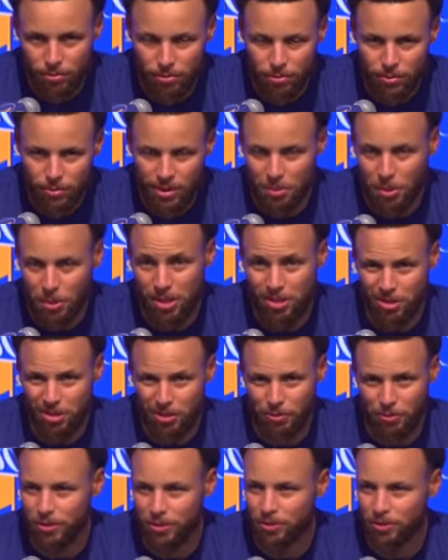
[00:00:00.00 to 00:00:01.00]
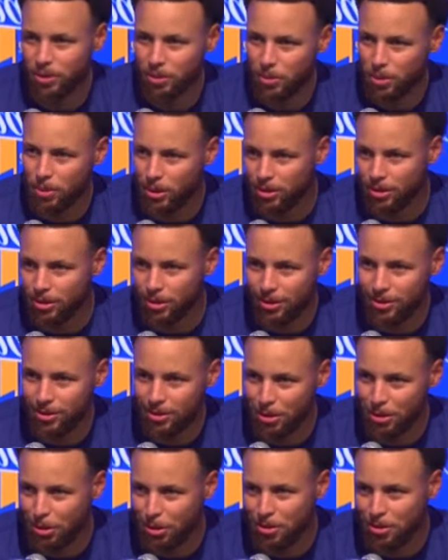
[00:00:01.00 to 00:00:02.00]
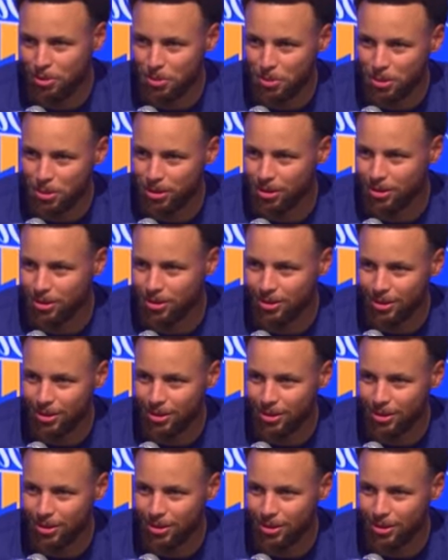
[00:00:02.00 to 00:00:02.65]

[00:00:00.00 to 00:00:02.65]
especially the 50 part, that's the hardest part